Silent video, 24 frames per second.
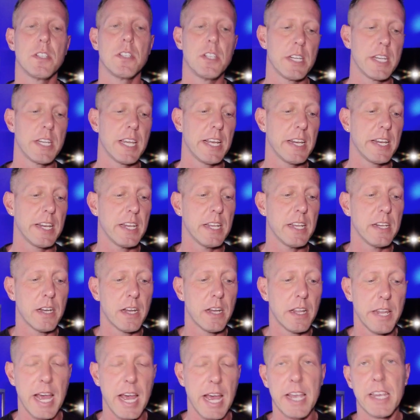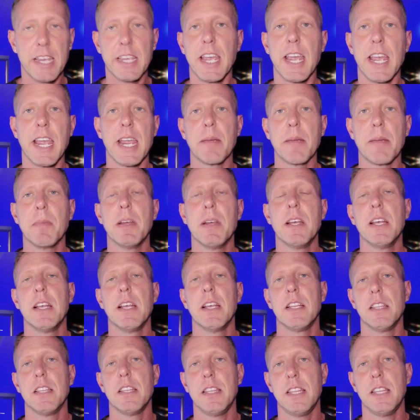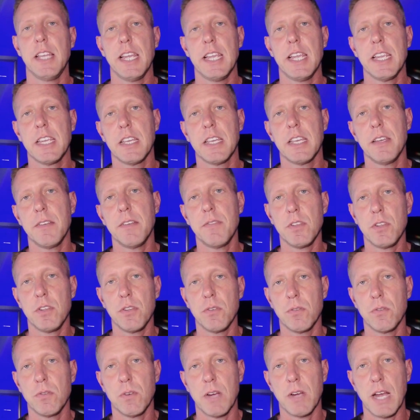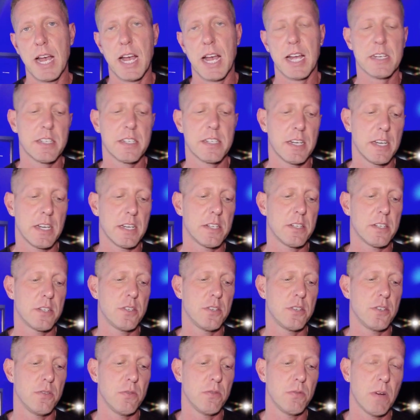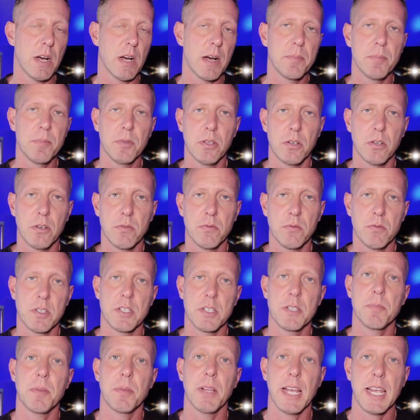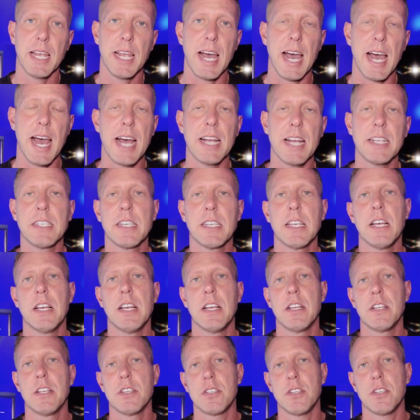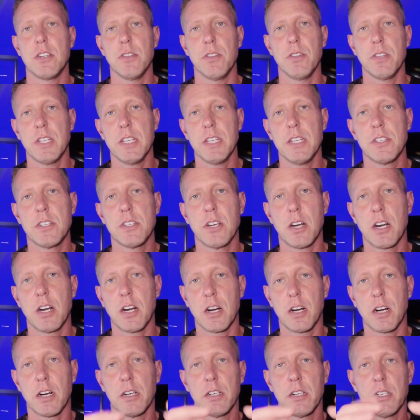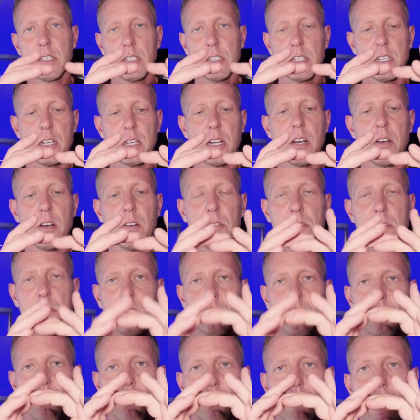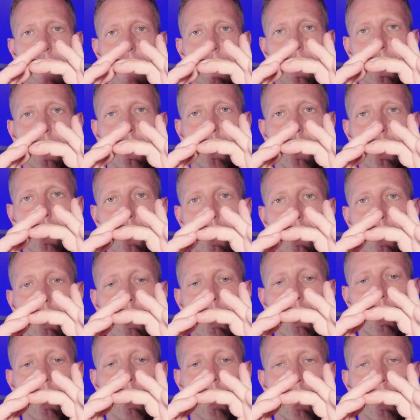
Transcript: to get in on that game, they give you access to upload display ads. So these are, you know, little graphical,